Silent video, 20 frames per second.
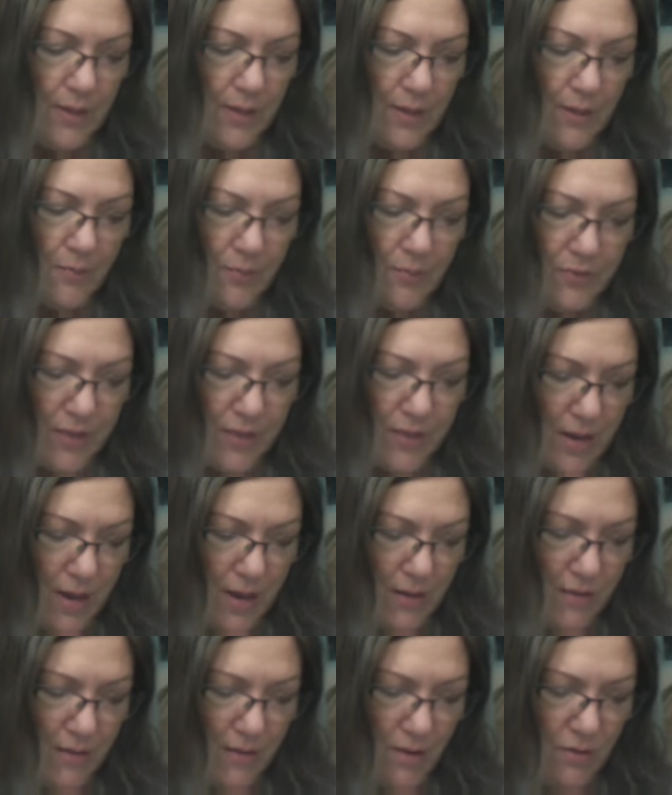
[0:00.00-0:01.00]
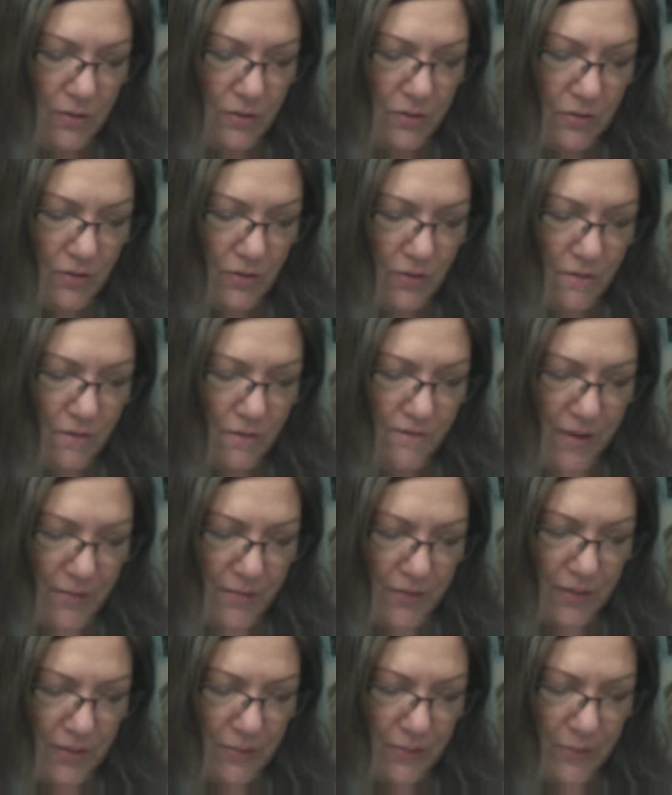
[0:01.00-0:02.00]
But then I also
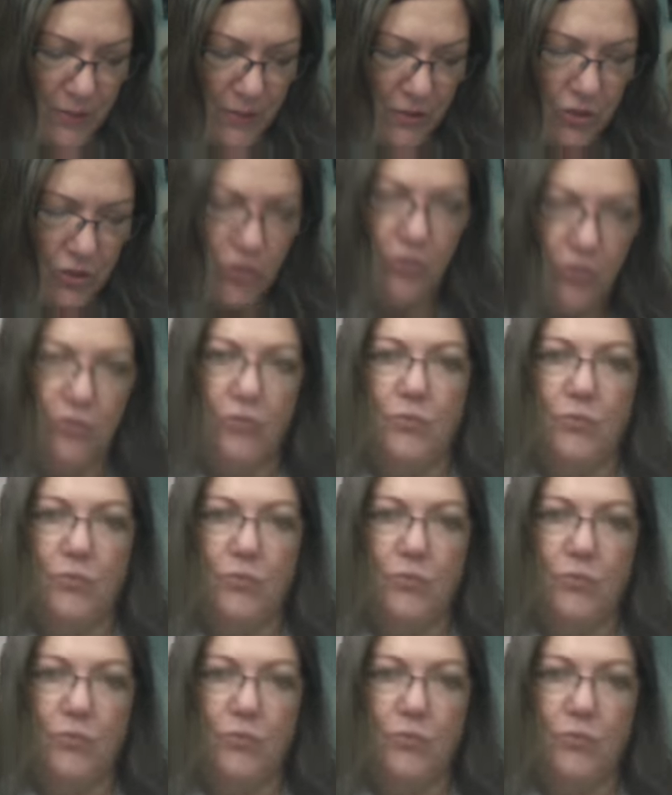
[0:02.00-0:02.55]
found this picture,